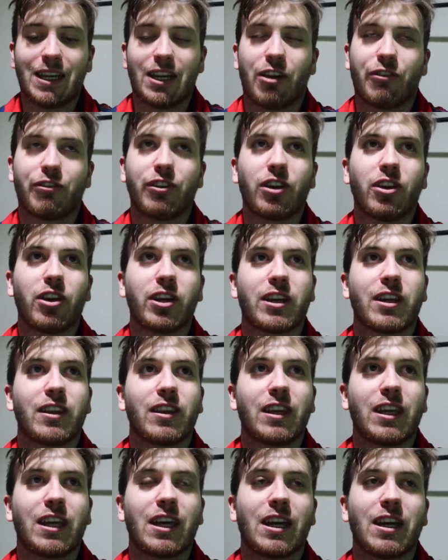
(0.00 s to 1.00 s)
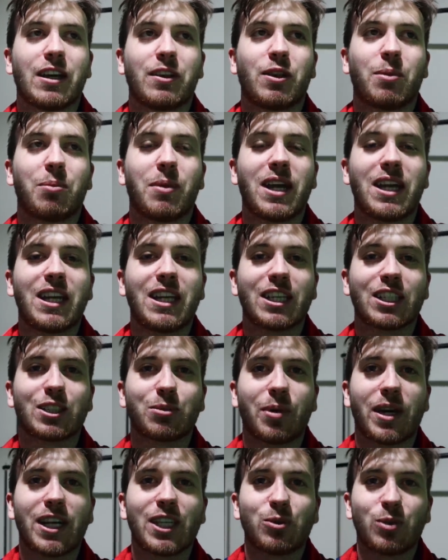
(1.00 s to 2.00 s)
And I feel like in the uh, the media
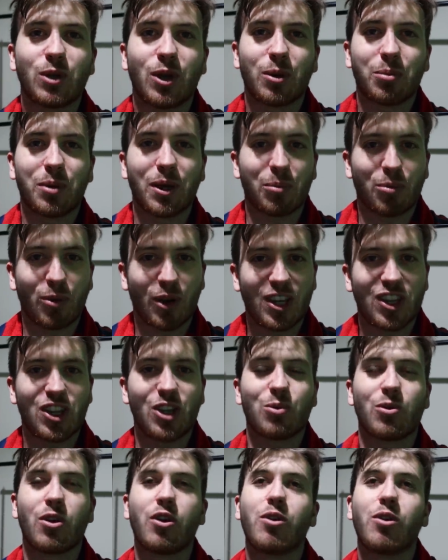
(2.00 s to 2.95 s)
space, we've got a bit of breathing